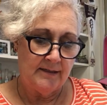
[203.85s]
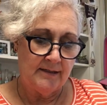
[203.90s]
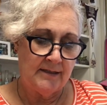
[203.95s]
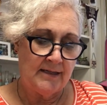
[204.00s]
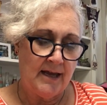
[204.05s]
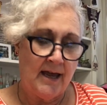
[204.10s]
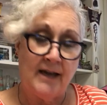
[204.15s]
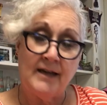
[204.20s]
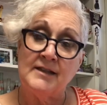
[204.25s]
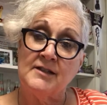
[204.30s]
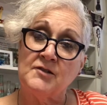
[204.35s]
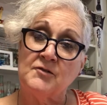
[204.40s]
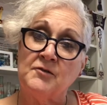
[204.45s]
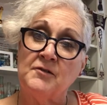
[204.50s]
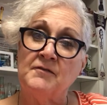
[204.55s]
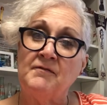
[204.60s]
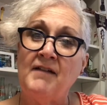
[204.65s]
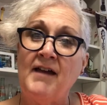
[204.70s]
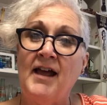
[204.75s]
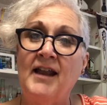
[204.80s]

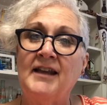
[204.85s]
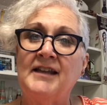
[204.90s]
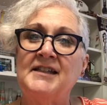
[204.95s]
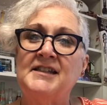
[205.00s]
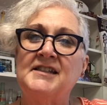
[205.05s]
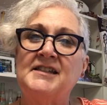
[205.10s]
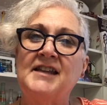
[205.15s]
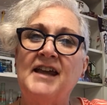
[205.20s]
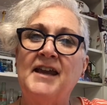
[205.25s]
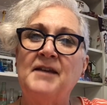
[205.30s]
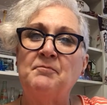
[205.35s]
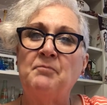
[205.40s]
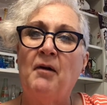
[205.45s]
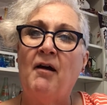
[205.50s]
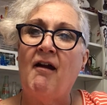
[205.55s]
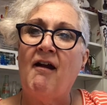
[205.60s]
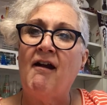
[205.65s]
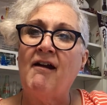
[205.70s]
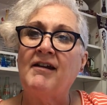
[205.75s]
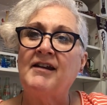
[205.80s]
Dinosaur Valley State
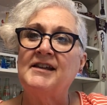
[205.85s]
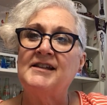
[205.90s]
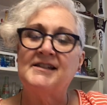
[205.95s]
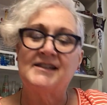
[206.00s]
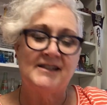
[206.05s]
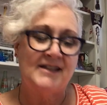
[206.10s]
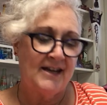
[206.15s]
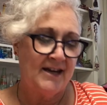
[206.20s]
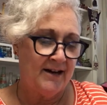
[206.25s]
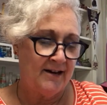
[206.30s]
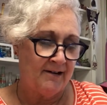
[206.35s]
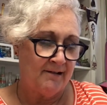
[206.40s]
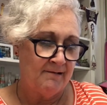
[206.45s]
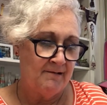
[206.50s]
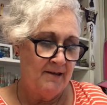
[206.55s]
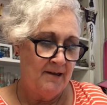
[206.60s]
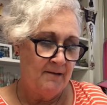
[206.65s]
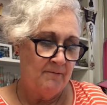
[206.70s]
Park is there.